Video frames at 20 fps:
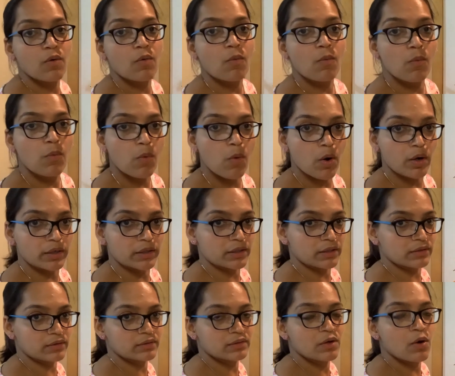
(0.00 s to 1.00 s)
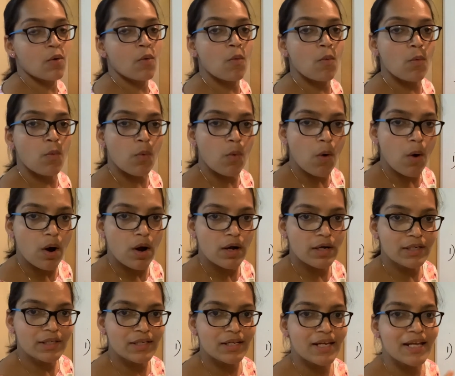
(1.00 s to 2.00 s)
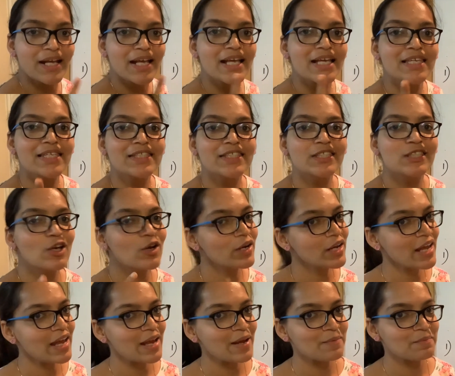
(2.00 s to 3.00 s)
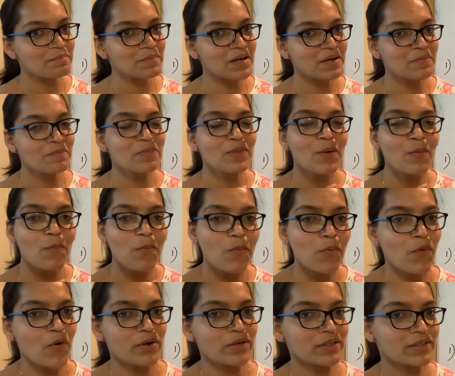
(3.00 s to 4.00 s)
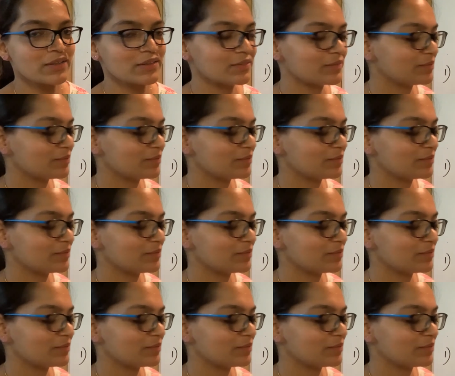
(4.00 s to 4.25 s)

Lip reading: What? What is your name? What?